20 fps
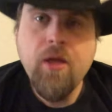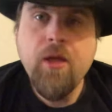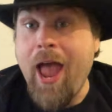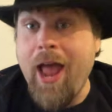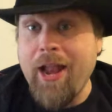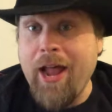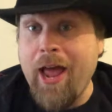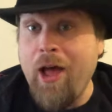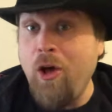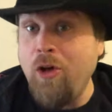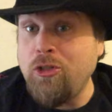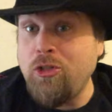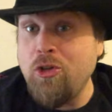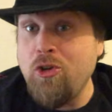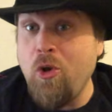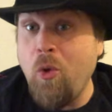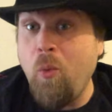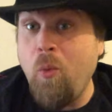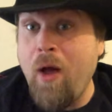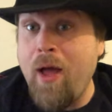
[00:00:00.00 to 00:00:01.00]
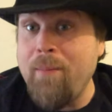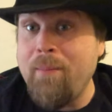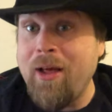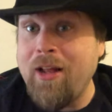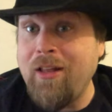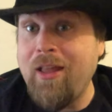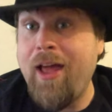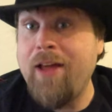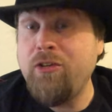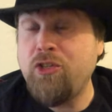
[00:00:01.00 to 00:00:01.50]
And I also know why my
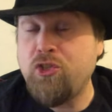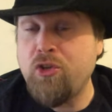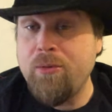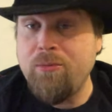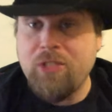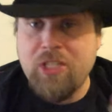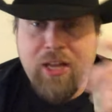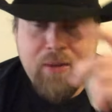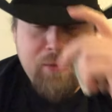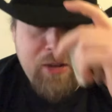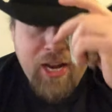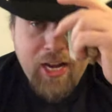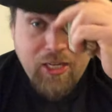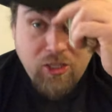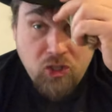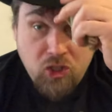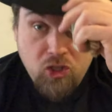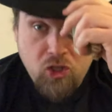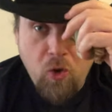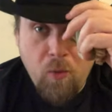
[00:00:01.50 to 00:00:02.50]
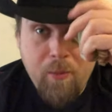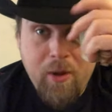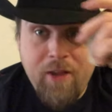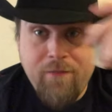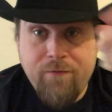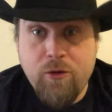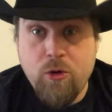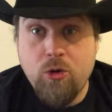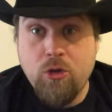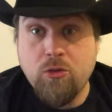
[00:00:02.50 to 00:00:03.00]
live streams keep getting so many
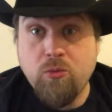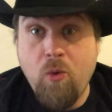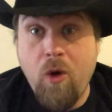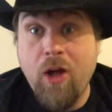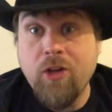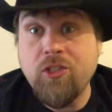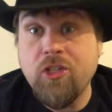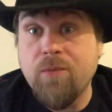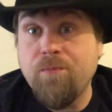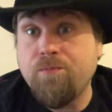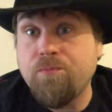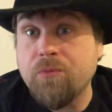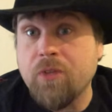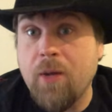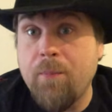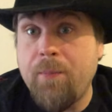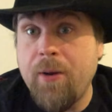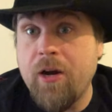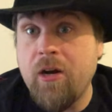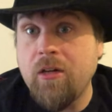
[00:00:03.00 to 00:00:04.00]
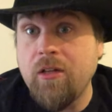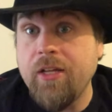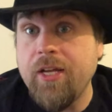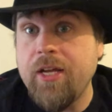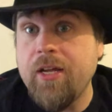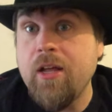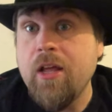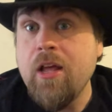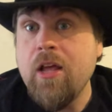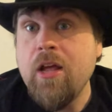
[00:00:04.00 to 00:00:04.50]
viewers watching.
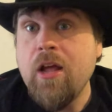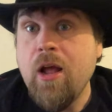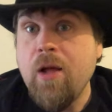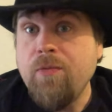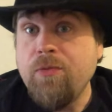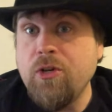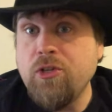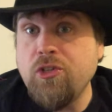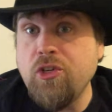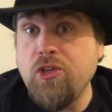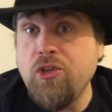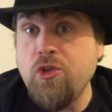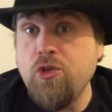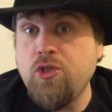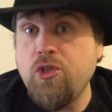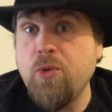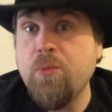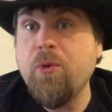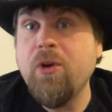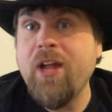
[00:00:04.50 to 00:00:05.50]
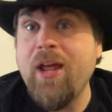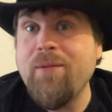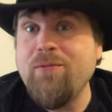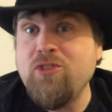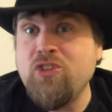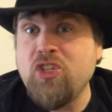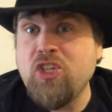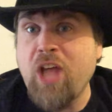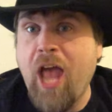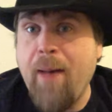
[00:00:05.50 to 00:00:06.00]
Apparently, there's a YouTuber named
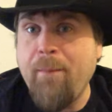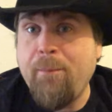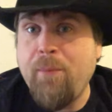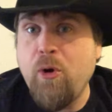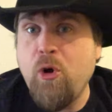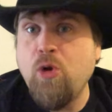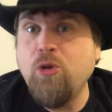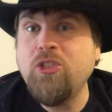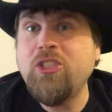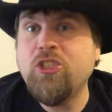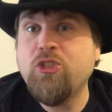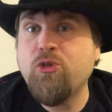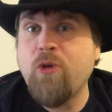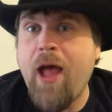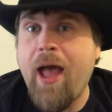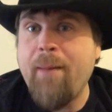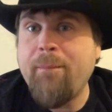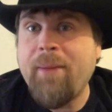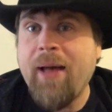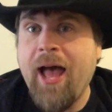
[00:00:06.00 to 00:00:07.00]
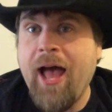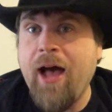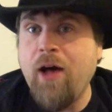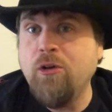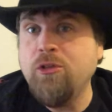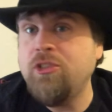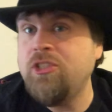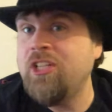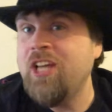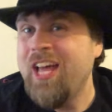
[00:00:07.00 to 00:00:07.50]
Chapo Trap
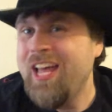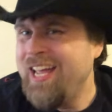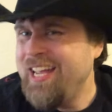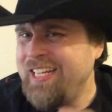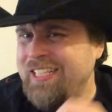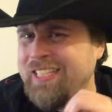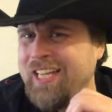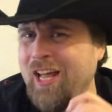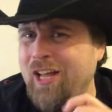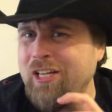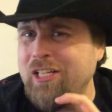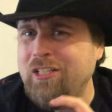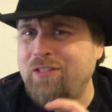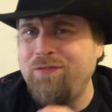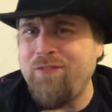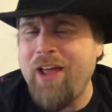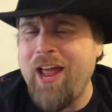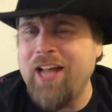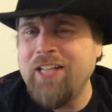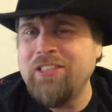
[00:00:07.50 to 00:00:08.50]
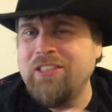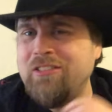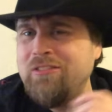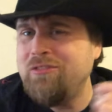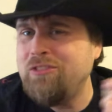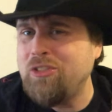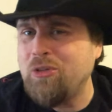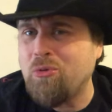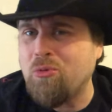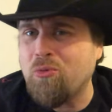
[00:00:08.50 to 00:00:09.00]
House. He's telling his fans
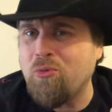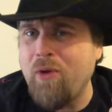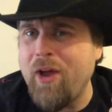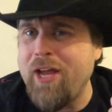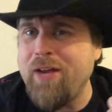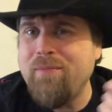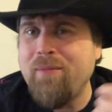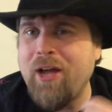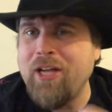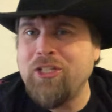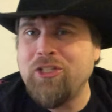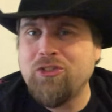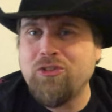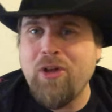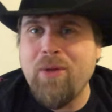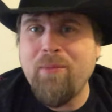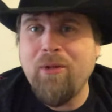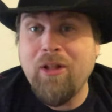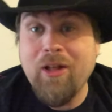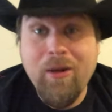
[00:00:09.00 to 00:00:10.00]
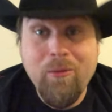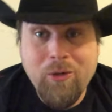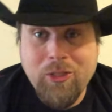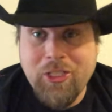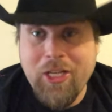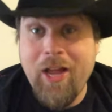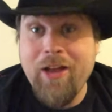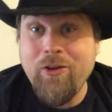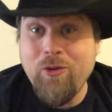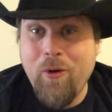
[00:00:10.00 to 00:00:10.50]
to raid my stream a lot,
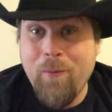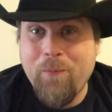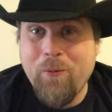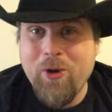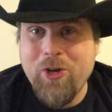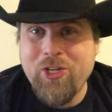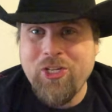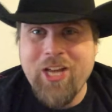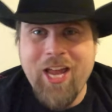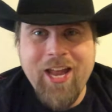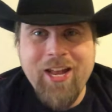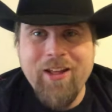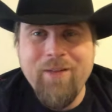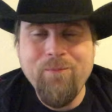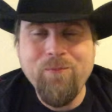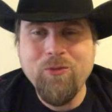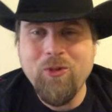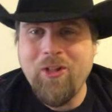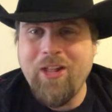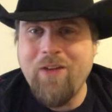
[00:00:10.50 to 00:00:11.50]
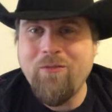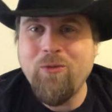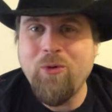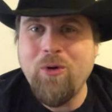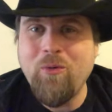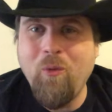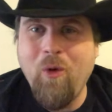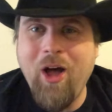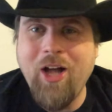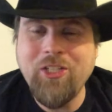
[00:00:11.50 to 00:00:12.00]
which I do appreciate it,
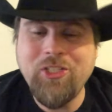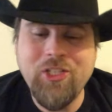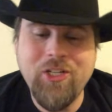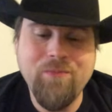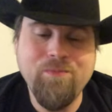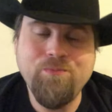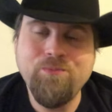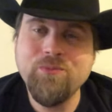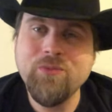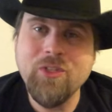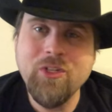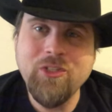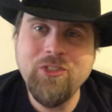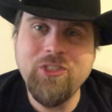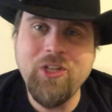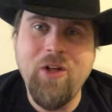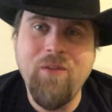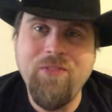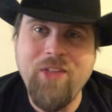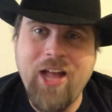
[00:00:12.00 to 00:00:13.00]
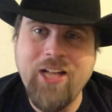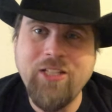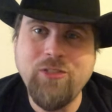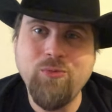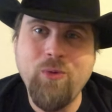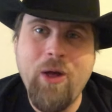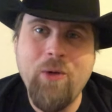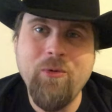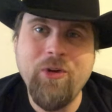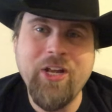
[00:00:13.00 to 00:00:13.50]
everyone watching. So
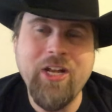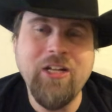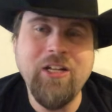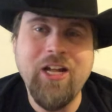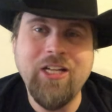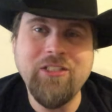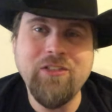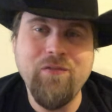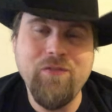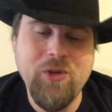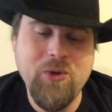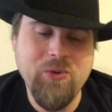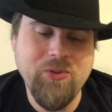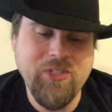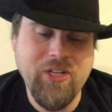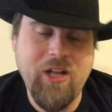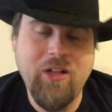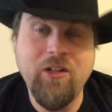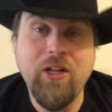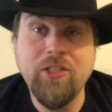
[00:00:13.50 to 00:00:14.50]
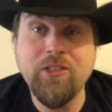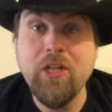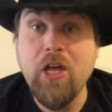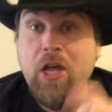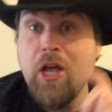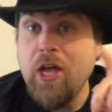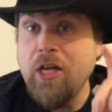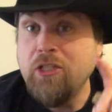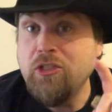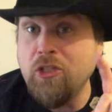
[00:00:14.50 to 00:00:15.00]
that's why we're getting lots of viewers, Outlaws.
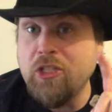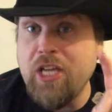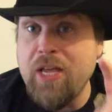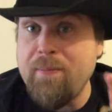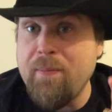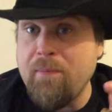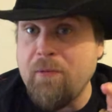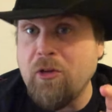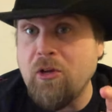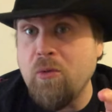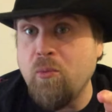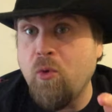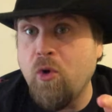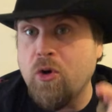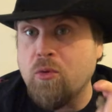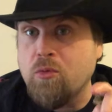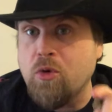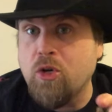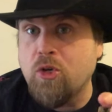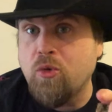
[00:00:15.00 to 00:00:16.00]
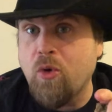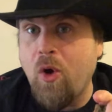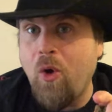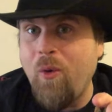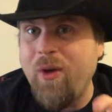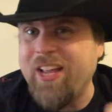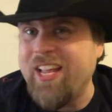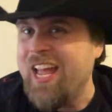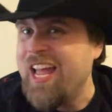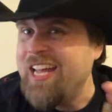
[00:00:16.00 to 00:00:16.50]
So keep up the good work. We're
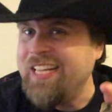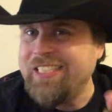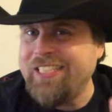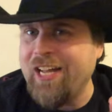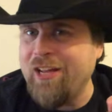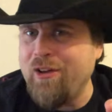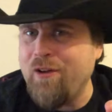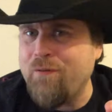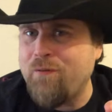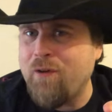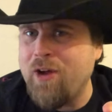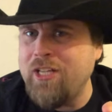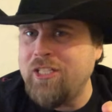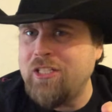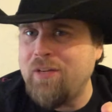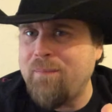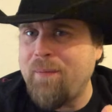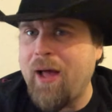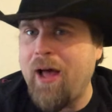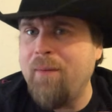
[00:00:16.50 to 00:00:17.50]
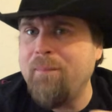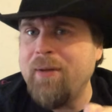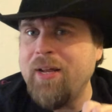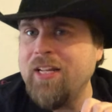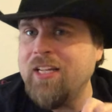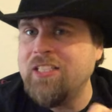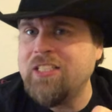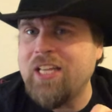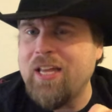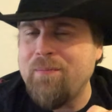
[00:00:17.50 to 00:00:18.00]
growing. Tell your friends about me.
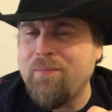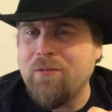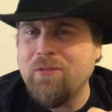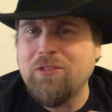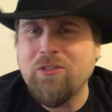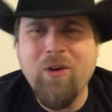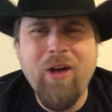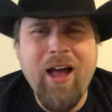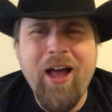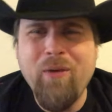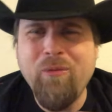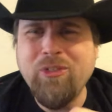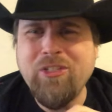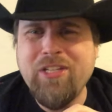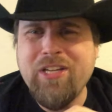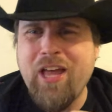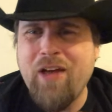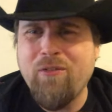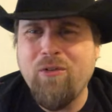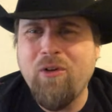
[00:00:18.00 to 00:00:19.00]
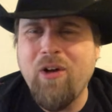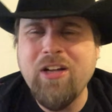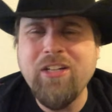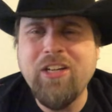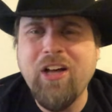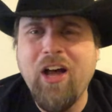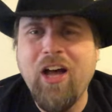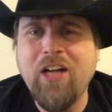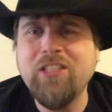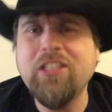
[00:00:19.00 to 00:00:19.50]
Let's keep it. So I was never on
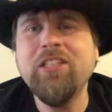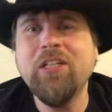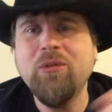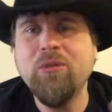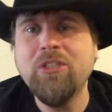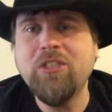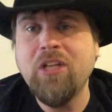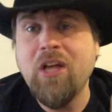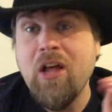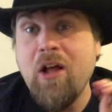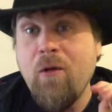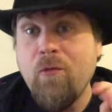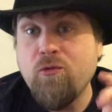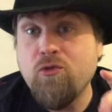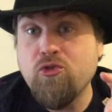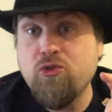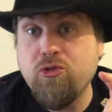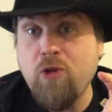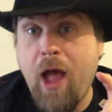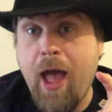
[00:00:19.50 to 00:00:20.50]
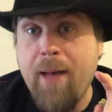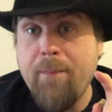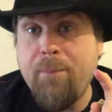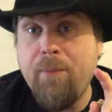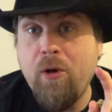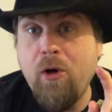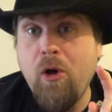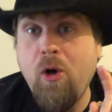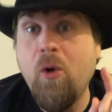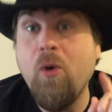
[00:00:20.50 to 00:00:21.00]
Tosh. It was
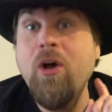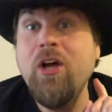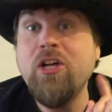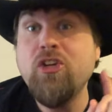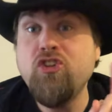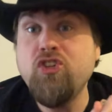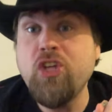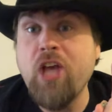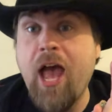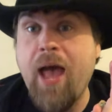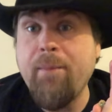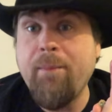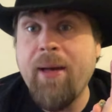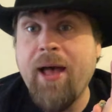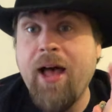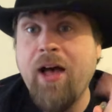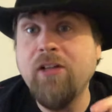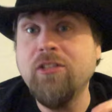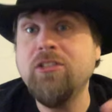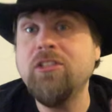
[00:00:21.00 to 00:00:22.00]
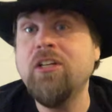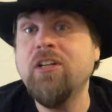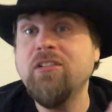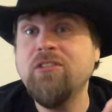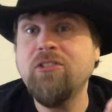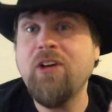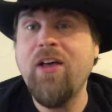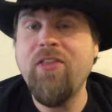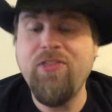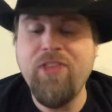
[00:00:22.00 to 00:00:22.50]
Trapo Chap House.
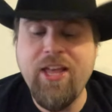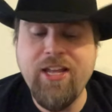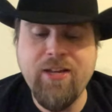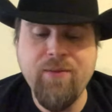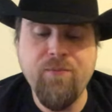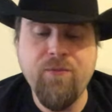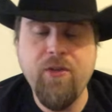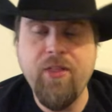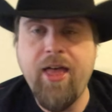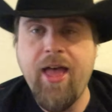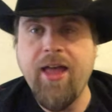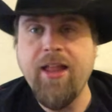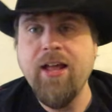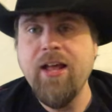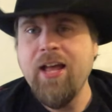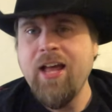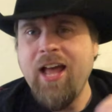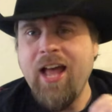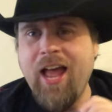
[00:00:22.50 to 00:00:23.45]
So I thank him for that.